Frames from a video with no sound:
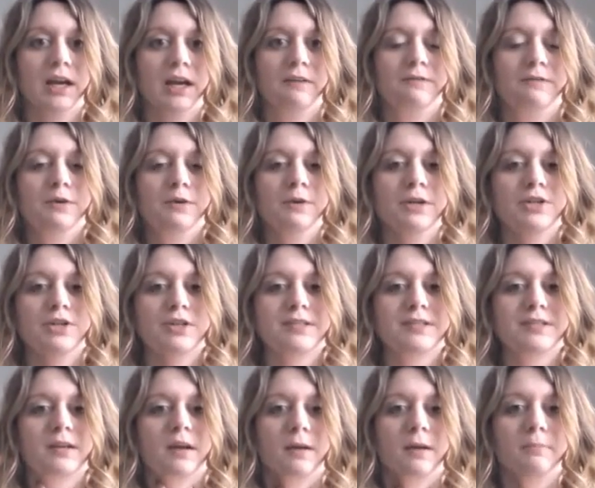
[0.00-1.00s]
If you were to
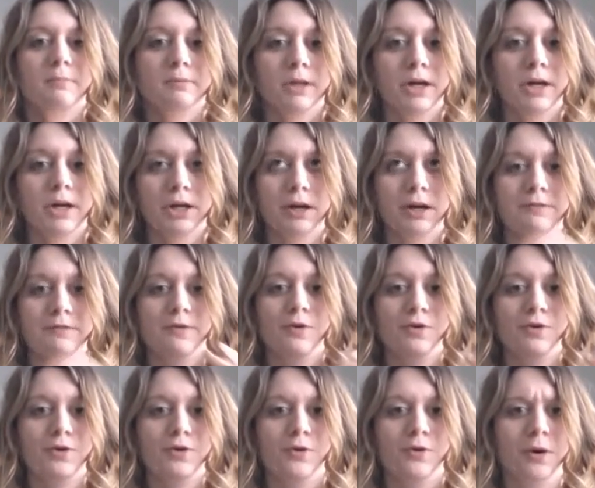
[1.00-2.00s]
just pluck a
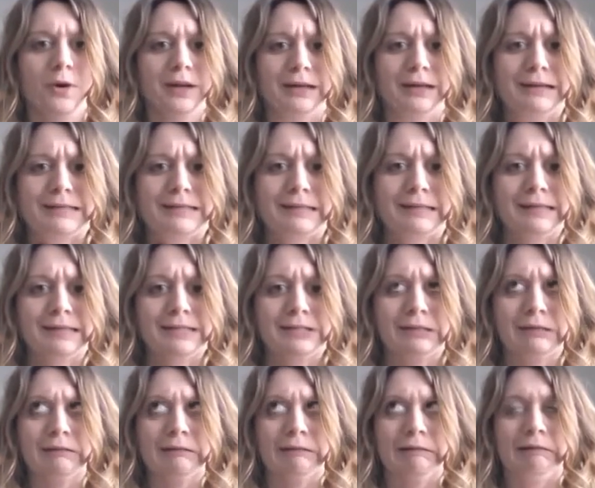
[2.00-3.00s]
vocal cord in
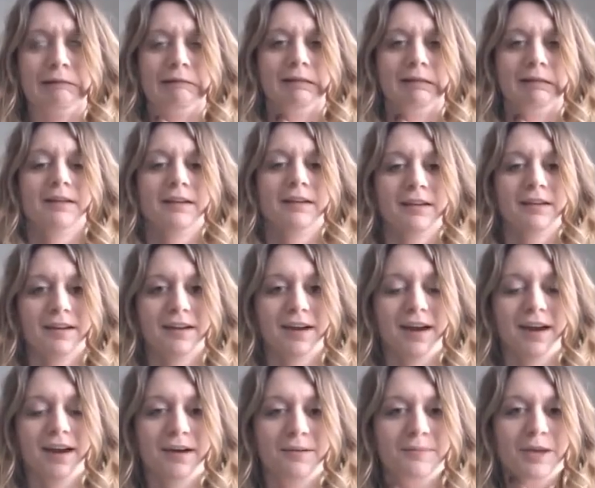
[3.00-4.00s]
isolation,
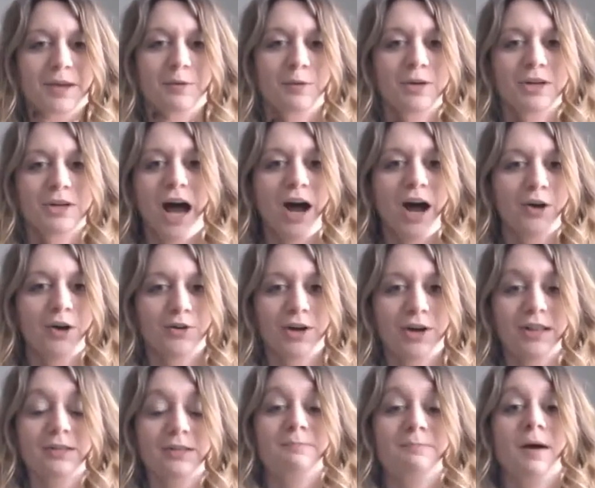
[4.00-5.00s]
it would not
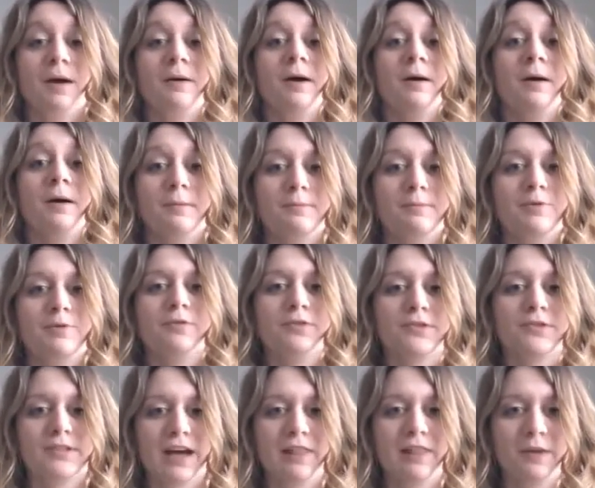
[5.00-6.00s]
create the beautiful
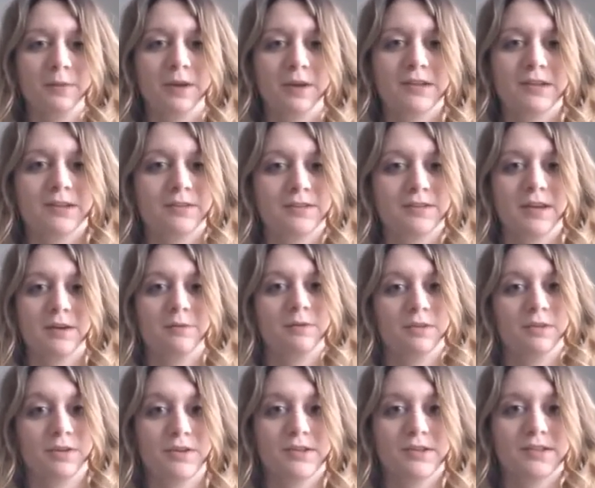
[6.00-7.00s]
sound that we associate
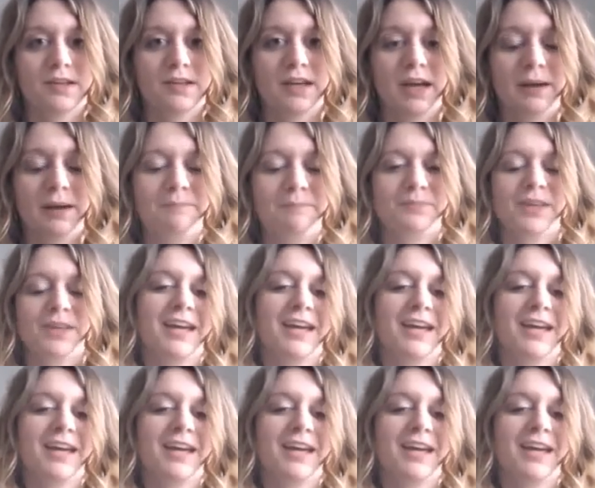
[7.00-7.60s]
with good singing.